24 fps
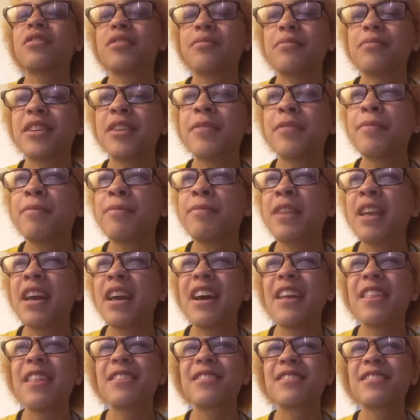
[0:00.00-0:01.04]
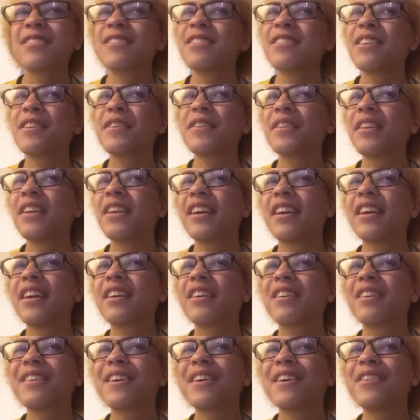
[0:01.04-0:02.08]
to me, and this is like
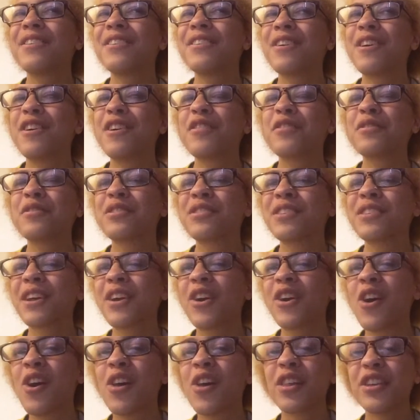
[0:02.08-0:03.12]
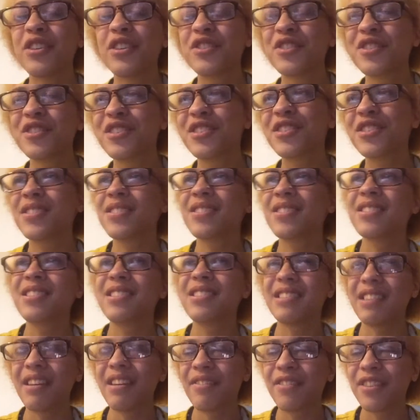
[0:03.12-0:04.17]
a non-psychologist
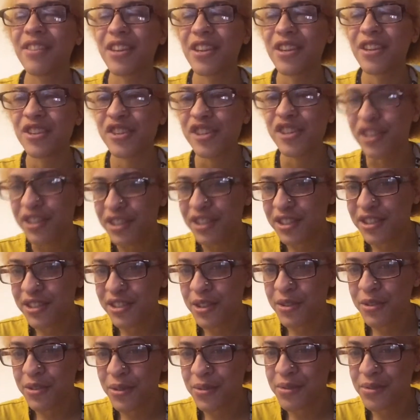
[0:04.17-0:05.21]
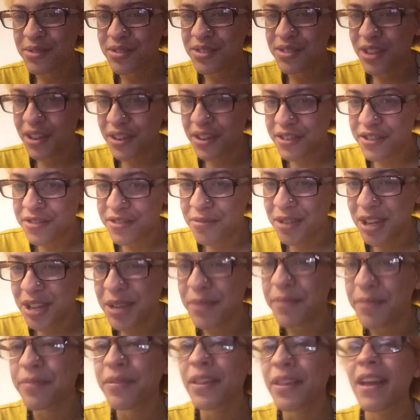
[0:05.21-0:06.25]
definition, so don't judge
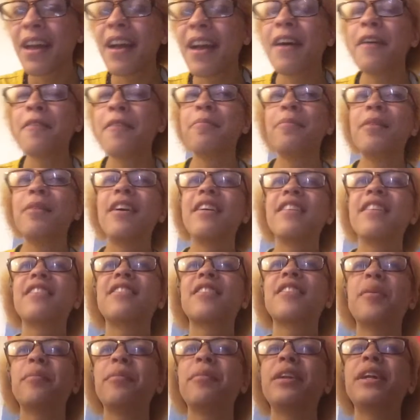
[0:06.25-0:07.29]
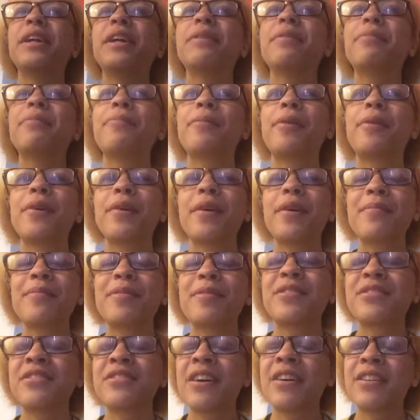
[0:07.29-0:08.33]
me, but somebody with borderline
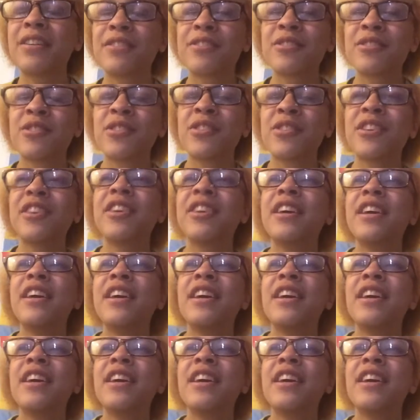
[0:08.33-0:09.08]
personality disorder